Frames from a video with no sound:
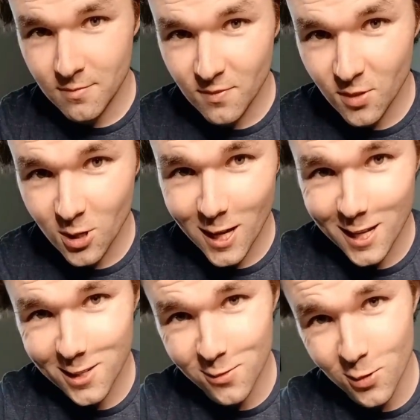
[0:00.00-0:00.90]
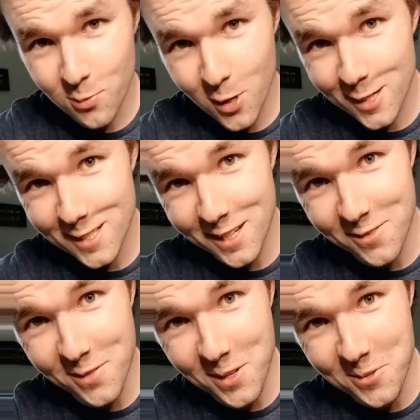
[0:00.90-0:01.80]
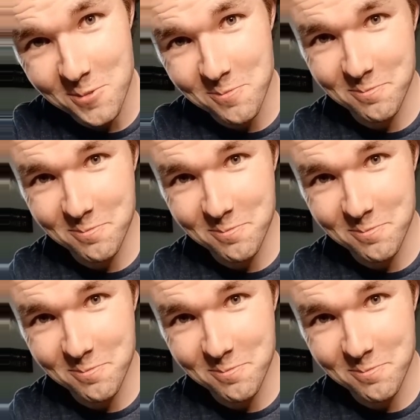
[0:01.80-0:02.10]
Very handy for unboxing, I've found.